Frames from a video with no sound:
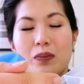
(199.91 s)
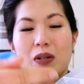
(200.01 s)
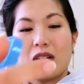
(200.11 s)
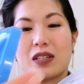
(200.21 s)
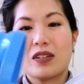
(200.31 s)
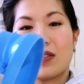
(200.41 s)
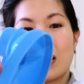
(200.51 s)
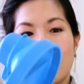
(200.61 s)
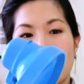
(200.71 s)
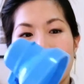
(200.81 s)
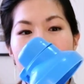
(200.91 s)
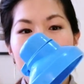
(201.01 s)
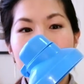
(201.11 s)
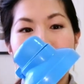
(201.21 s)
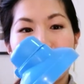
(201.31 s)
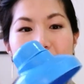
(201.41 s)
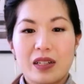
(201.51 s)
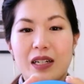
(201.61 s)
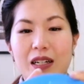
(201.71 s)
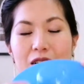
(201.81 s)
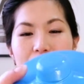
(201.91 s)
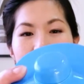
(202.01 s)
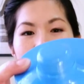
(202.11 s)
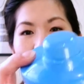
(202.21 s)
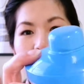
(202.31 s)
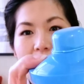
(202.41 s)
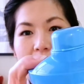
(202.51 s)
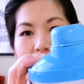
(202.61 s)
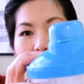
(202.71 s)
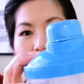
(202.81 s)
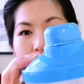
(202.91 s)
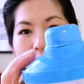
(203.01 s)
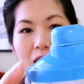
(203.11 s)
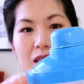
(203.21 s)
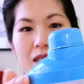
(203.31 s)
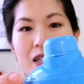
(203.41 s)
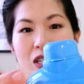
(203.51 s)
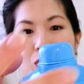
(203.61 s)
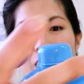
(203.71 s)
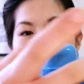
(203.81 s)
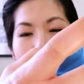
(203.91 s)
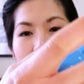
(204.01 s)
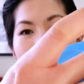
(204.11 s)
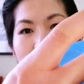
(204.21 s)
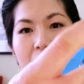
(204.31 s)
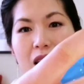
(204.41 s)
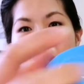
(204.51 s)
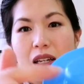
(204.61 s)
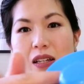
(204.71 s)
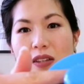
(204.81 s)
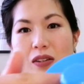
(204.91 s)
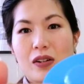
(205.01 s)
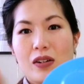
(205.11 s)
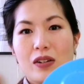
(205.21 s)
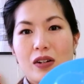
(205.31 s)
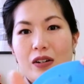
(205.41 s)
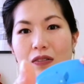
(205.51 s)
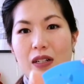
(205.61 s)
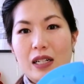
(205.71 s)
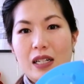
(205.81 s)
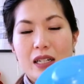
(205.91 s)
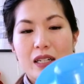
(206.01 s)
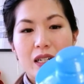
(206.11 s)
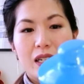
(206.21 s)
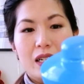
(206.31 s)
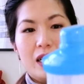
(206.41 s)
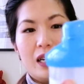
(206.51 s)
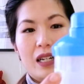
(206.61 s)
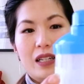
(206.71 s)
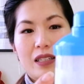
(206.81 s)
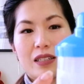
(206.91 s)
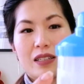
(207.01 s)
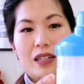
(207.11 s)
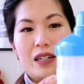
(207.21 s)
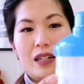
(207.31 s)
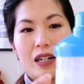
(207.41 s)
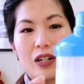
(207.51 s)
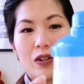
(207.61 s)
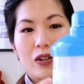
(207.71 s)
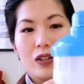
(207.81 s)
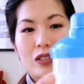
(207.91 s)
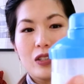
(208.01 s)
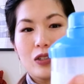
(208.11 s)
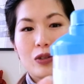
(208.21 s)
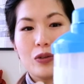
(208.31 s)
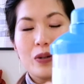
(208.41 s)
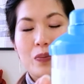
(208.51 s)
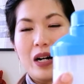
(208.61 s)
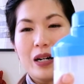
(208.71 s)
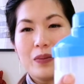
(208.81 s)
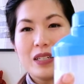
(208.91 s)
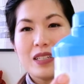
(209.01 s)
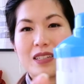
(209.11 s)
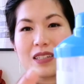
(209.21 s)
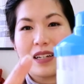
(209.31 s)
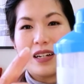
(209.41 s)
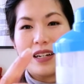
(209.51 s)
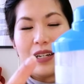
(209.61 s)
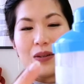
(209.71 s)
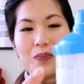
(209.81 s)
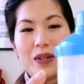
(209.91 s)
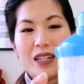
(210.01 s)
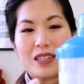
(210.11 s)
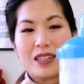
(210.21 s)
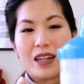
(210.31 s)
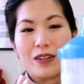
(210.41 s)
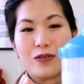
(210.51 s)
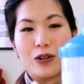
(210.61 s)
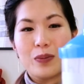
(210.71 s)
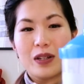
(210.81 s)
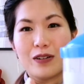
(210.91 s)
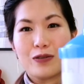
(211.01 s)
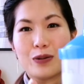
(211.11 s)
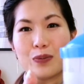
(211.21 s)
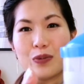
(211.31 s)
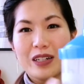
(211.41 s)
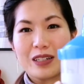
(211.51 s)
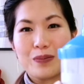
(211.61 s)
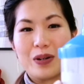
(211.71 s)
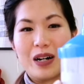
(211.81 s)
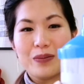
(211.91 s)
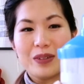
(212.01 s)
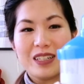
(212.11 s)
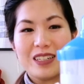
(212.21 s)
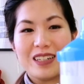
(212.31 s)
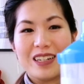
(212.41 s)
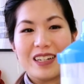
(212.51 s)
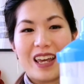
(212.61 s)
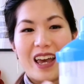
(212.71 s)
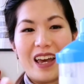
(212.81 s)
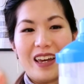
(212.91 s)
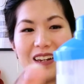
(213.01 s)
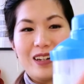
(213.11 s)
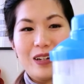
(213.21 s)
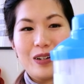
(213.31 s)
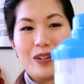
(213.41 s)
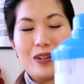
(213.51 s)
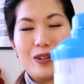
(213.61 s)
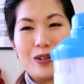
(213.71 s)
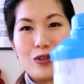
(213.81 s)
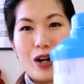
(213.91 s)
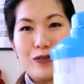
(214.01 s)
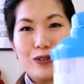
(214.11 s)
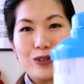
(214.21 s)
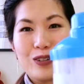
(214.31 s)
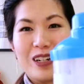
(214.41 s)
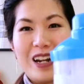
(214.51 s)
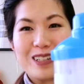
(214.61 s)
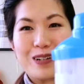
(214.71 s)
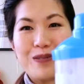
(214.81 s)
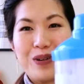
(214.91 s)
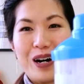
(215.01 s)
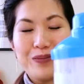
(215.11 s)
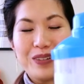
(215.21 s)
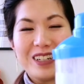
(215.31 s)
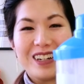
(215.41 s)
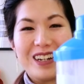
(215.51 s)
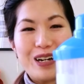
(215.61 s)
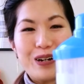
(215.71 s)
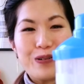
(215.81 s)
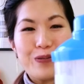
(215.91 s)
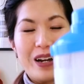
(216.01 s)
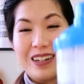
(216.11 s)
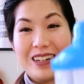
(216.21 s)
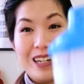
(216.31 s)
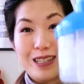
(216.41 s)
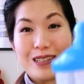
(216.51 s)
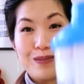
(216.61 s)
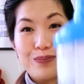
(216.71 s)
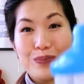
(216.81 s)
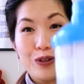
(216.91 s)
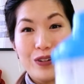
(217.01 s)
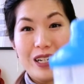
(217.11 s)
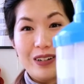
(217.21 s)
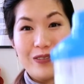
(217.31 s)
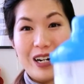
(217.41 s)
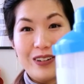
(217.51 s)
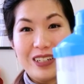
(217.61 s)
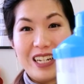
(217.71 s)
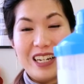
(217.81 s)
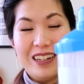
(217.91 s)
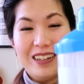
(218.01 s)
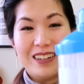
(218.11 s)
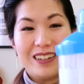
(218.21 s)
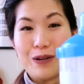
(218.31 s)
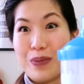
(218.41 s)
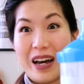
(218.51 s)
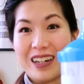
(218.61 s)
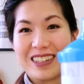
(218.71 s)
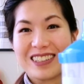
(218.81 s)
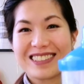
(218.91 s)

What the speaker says: Because if they don't line up, if the lid is closed as such where the third of the lid is across 2 compartments, it means that the formula from 1 compartment can travel to the next compartment when it's moving around in a bag.